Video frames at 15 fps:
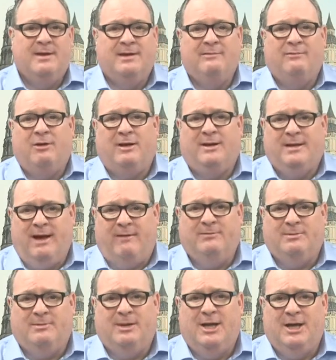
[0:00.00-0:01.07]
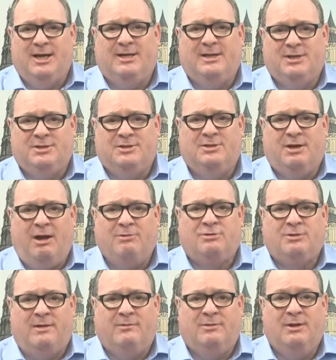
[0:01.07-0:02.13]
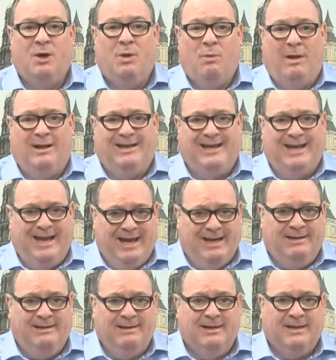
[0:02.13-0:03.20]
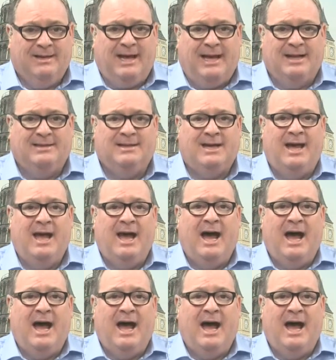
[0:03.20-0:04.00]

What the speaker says: You've got a comfortable air-conditioned coach travel while you're in Canada.